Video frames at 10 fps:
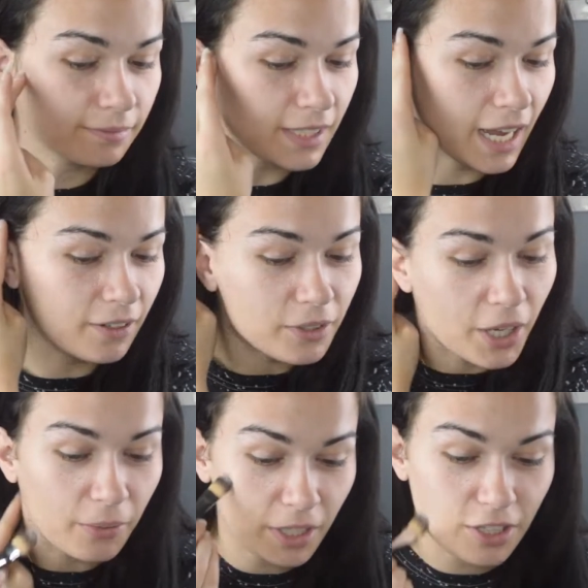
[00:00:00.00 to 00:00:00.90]
I don't
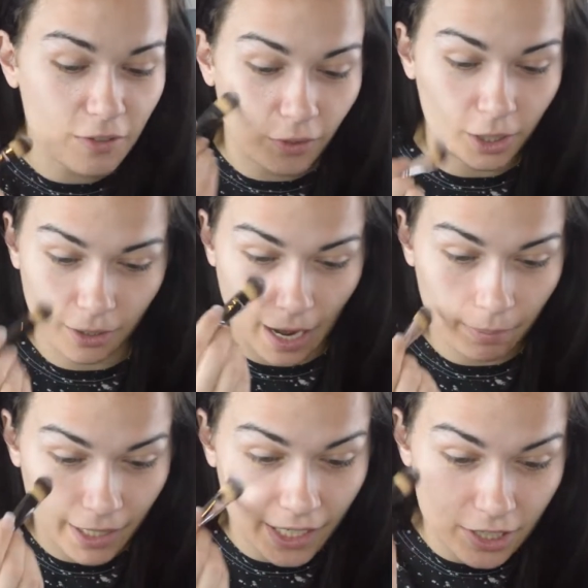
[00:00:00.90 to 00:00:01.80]
know. They're just full of crap.
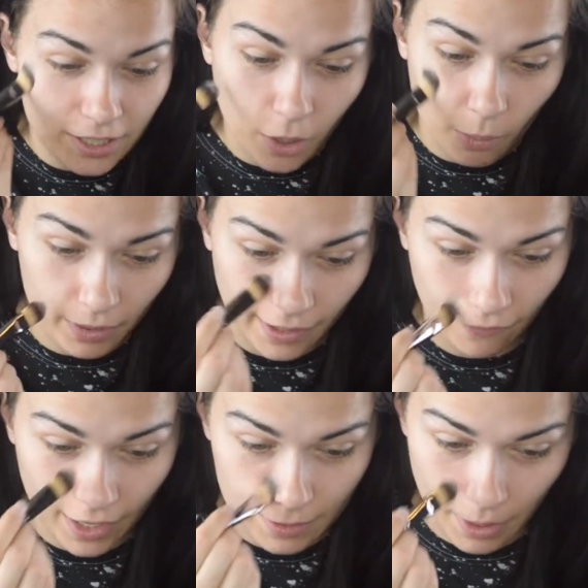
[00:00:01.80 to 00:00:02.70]
Like, I just don't believe
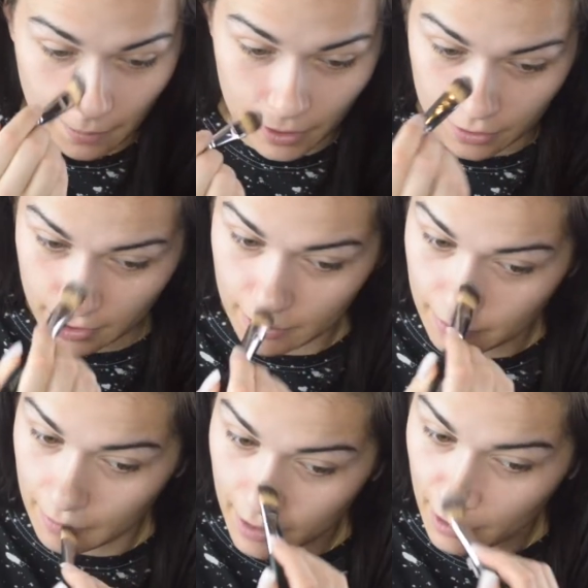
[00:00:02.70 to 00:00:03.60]
face primers
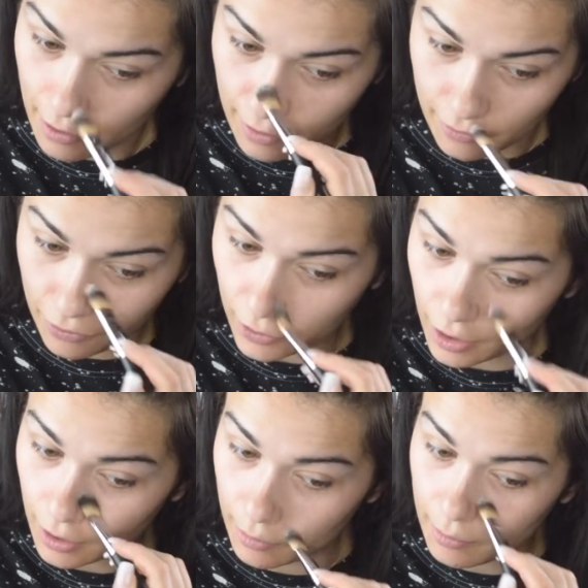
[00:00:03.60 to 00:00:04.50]

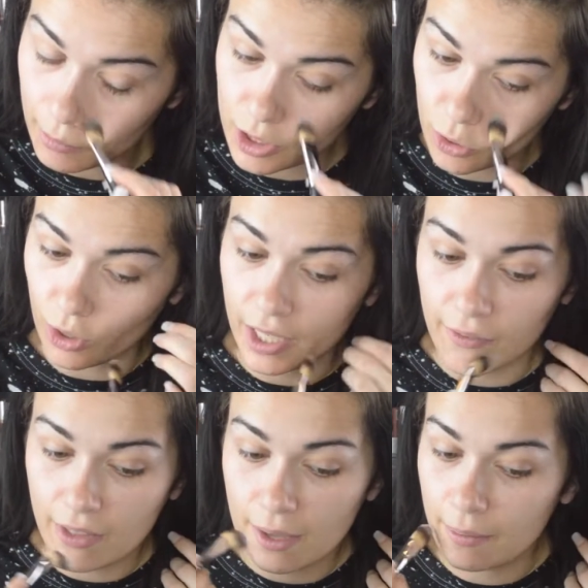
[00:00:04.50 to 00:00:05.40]
for majority
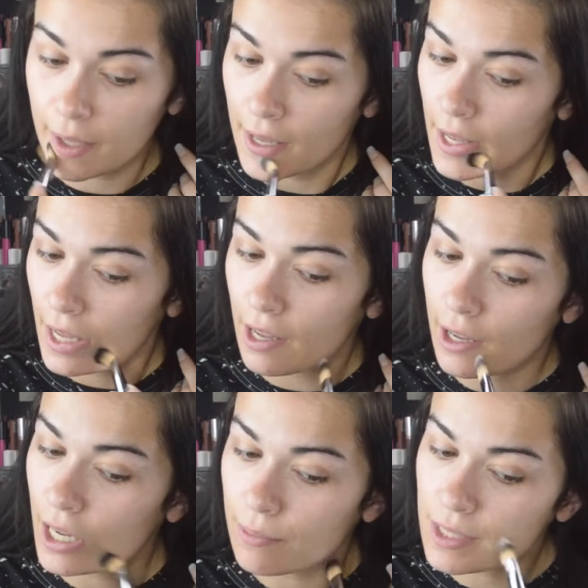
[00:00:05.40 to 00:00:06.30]
of them.
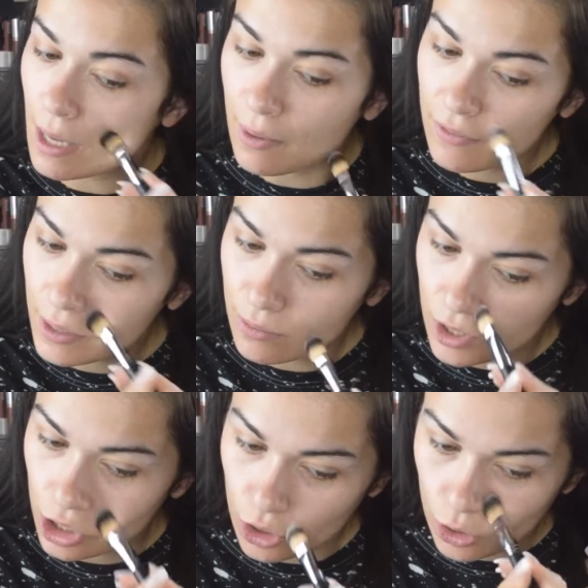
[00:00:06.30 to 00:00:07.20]
Some of them
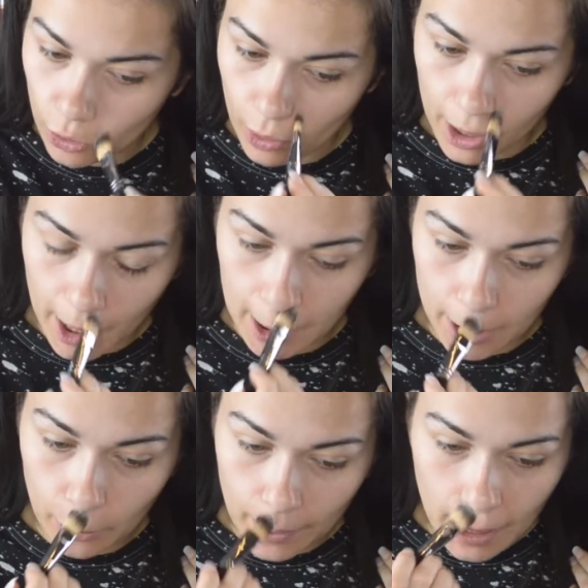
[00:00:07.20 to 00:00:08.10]
do work a
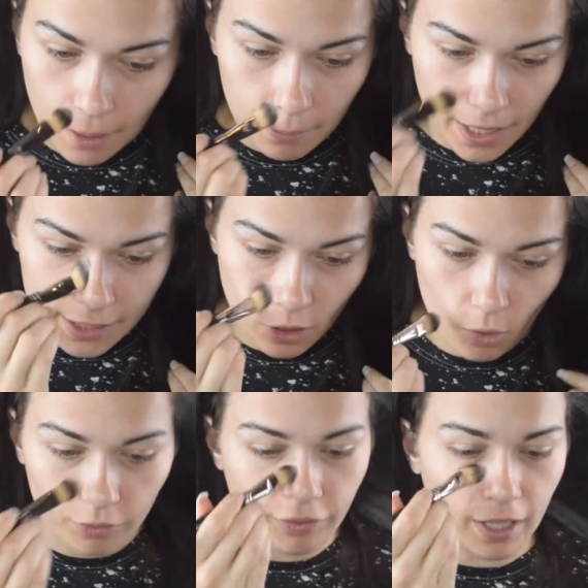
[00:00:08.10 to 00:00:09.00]
little bit, but I
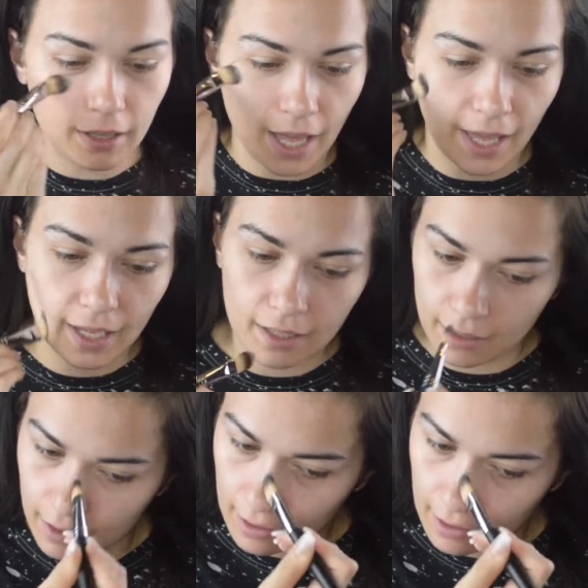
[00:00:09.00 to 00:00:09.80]
don't feel like